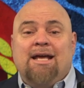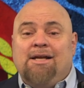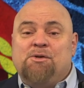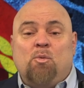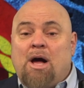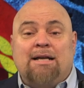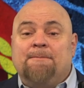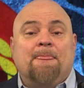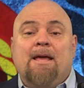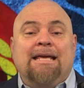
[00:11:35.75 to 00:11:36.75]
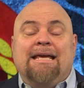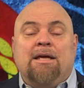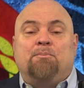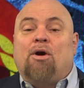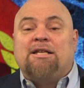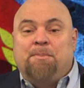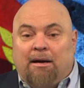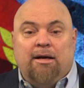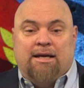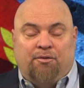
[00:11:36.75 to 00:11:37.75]
doesn't want e- e-
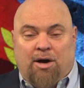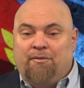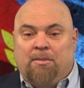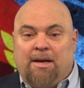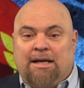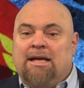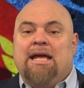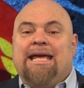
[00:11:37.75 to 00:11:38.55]
prosperity for everybody.